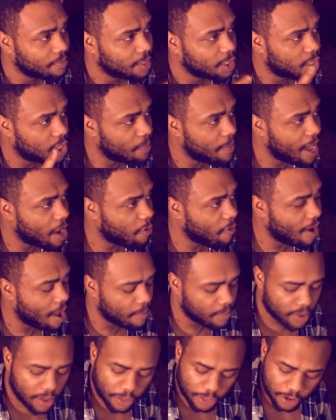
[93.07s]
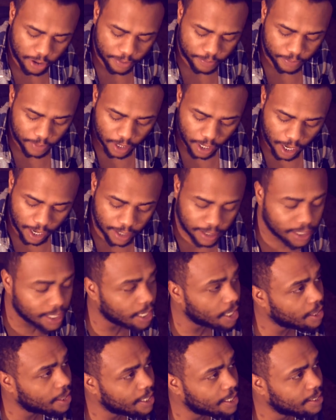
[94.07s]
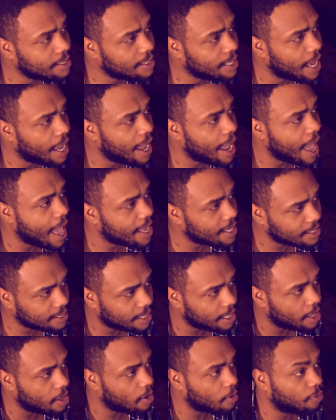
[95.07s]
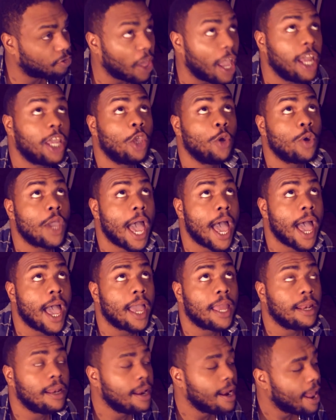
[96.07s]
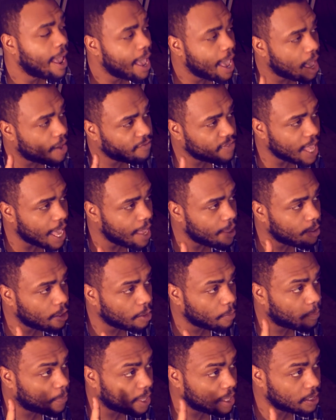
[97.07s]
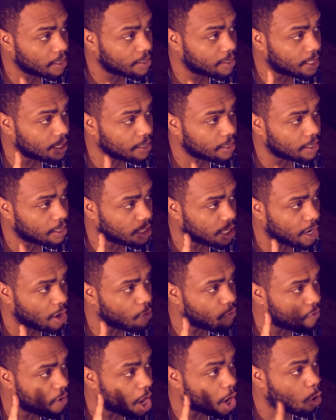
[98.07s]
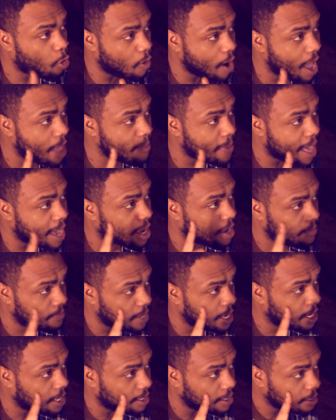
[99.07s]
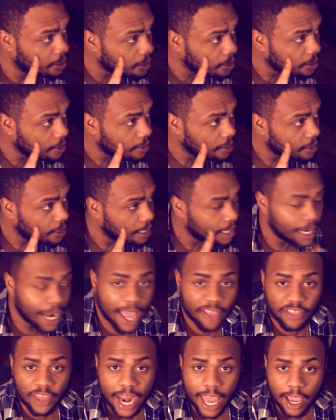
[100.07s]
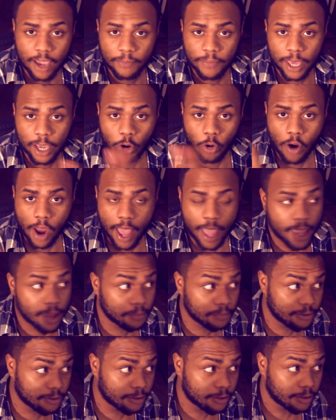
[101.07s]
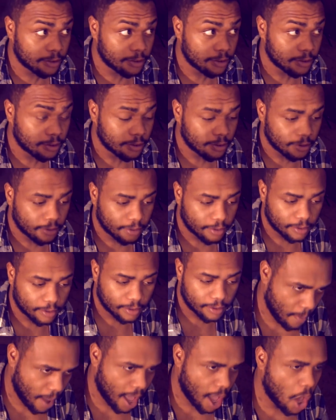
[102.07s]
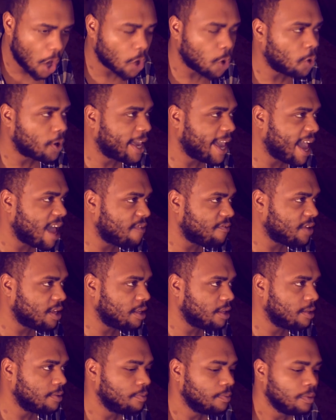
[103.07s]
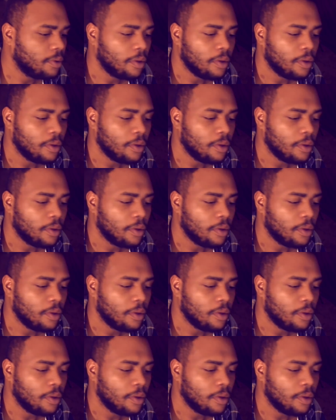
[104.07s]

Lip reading: to my grandmother. Until this day, I still, thank you God, have not been sent to jail for a crime I committed. Not that I commit crimes. My Uncle Kevin